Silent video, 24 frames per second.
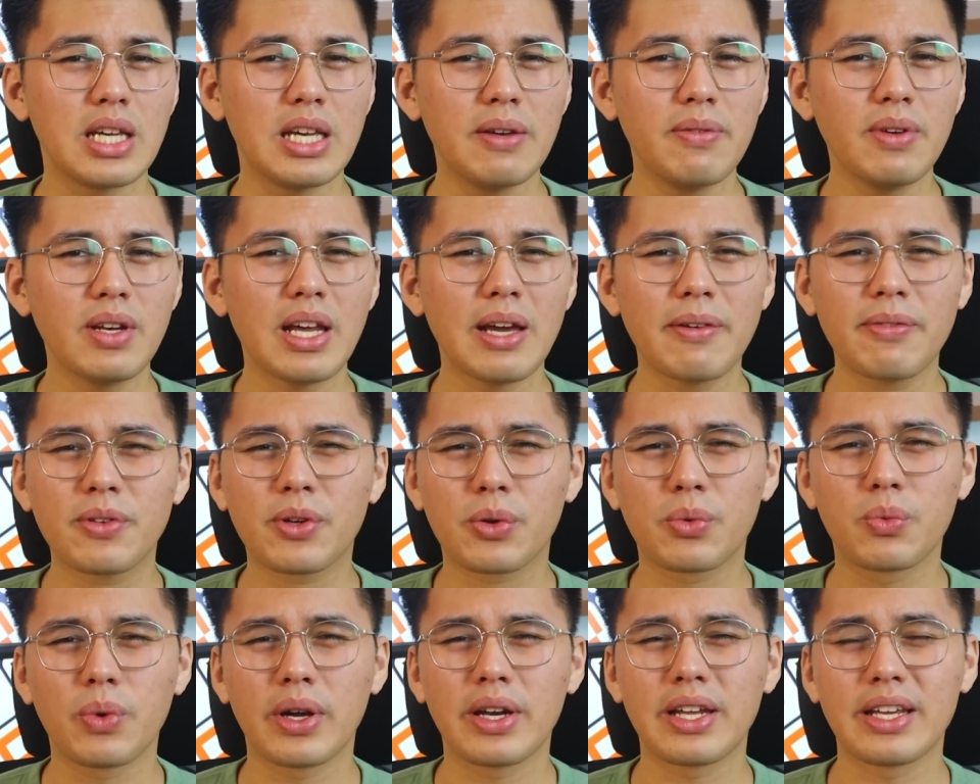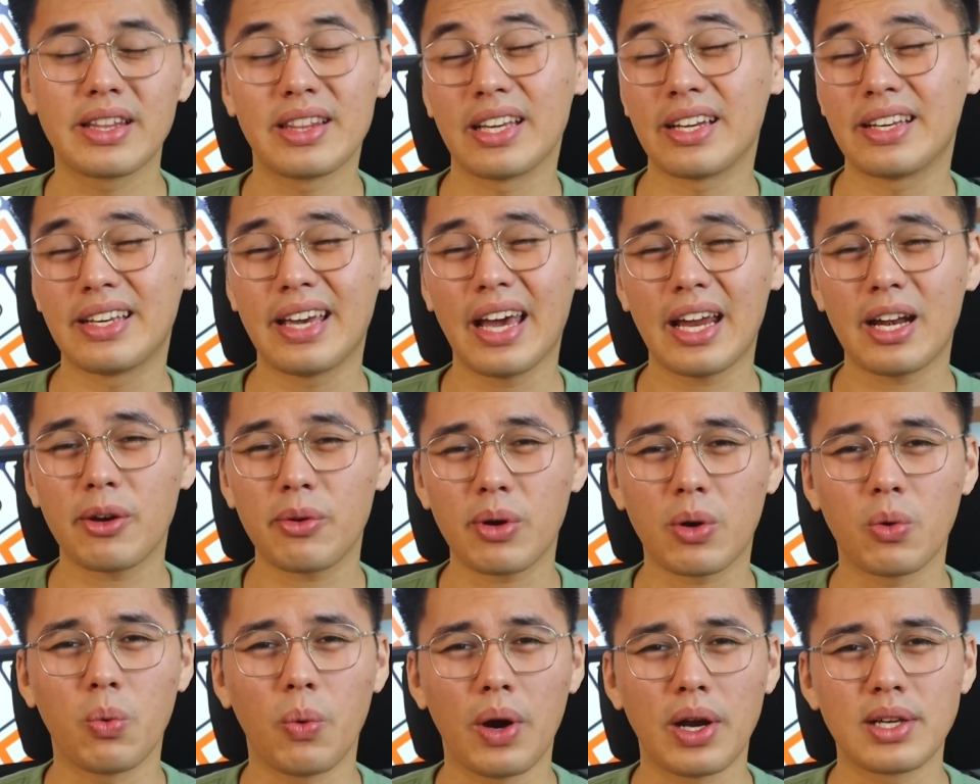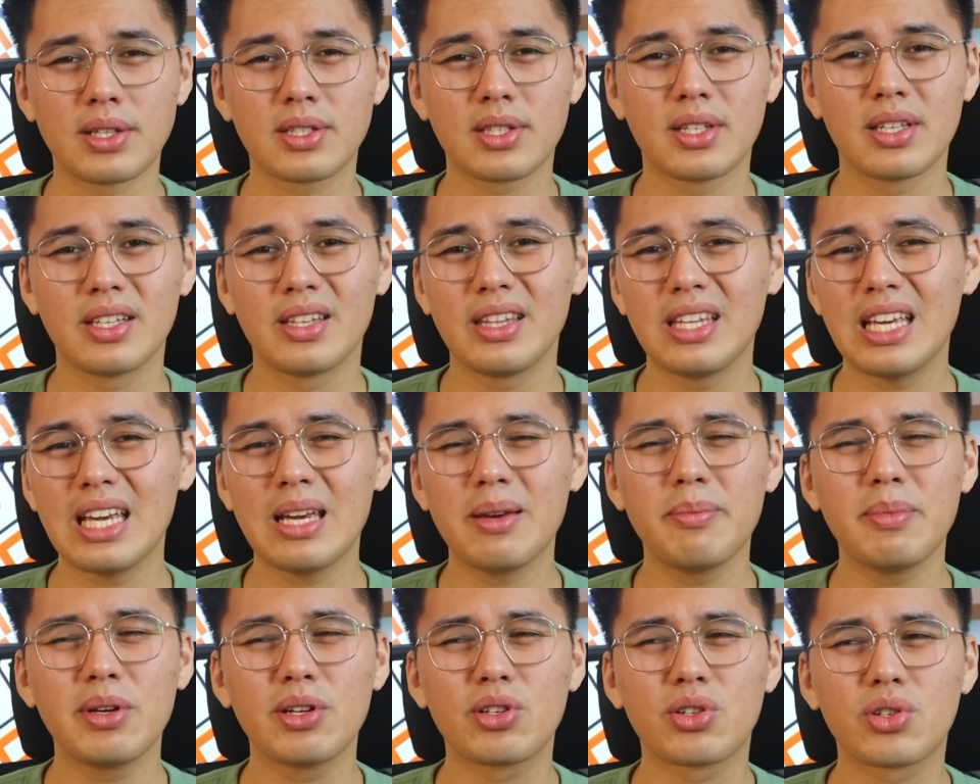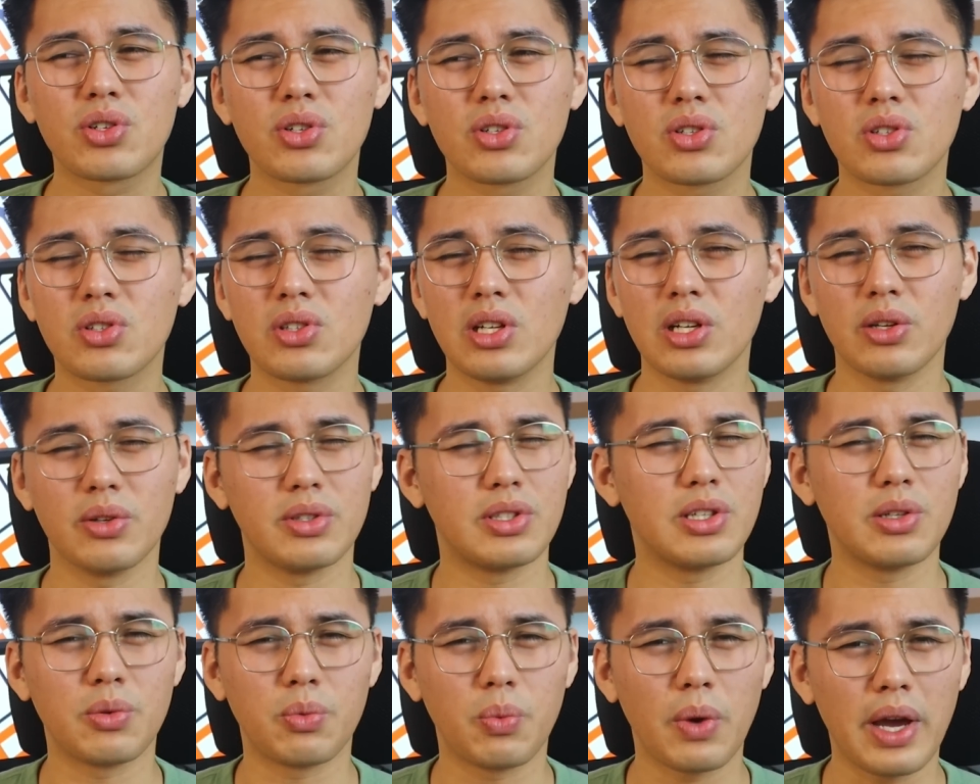even after running the GET request, the image still isn't